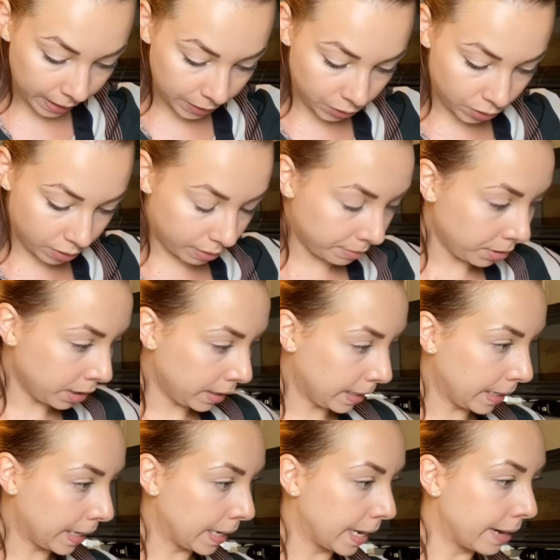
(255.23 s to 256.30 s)
So I'm going to
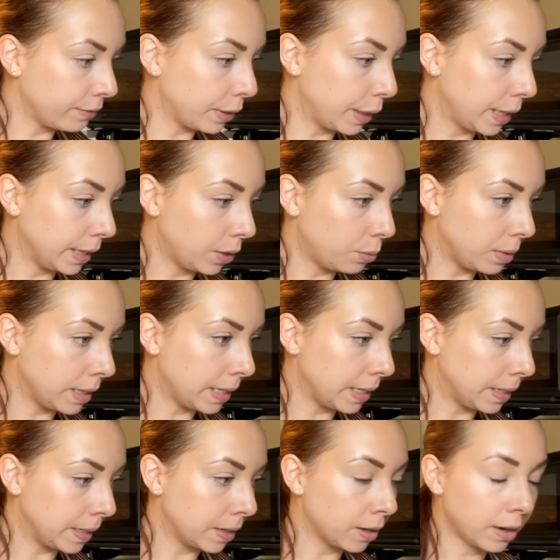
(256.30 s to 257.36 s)
get everything that we
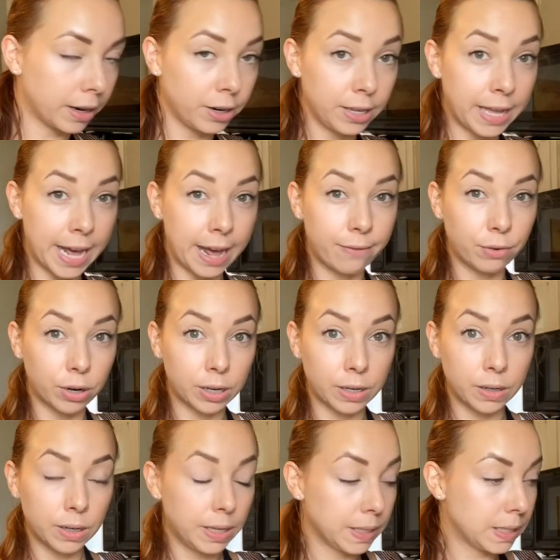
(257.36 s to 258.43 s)
need here. I already have
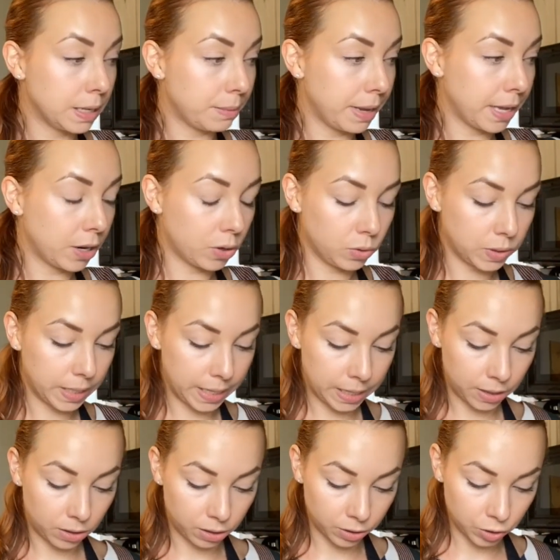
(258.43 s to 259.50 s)
our tomatoes
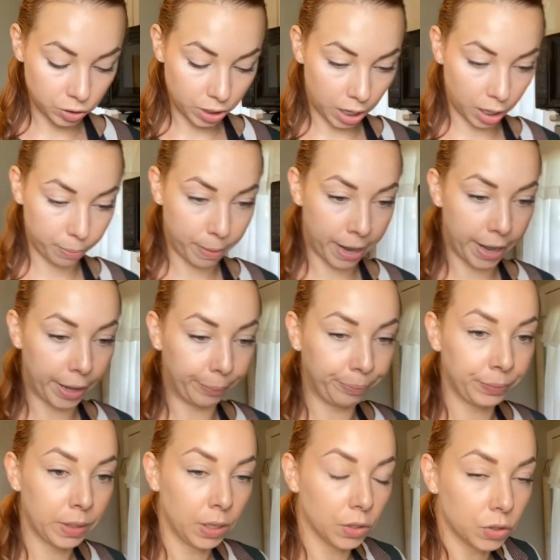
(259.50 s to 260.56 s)
in our stock pot,
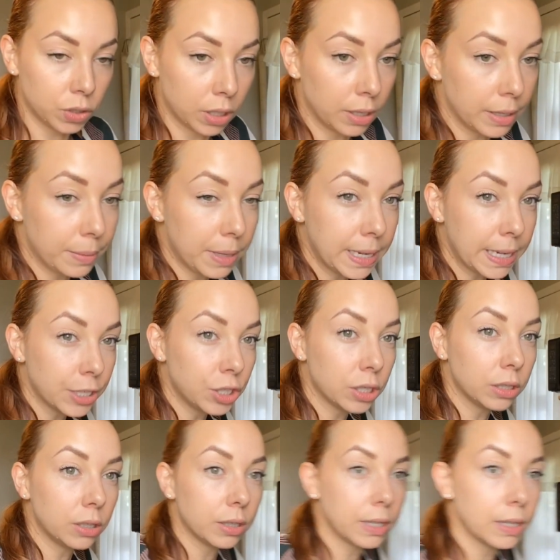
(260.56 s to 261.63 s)
so I'm going to get you
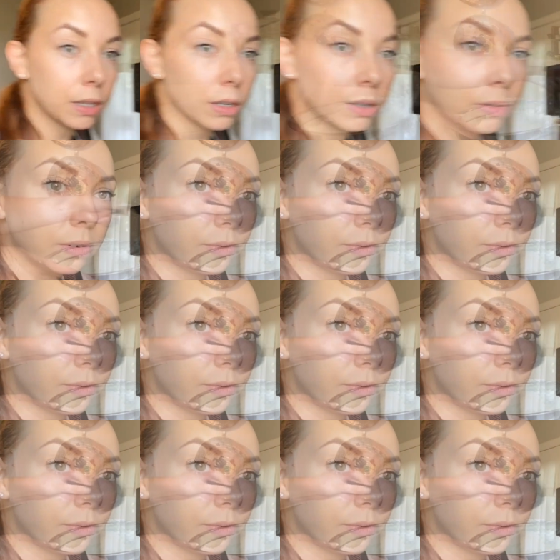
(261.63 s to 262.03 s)
a look here.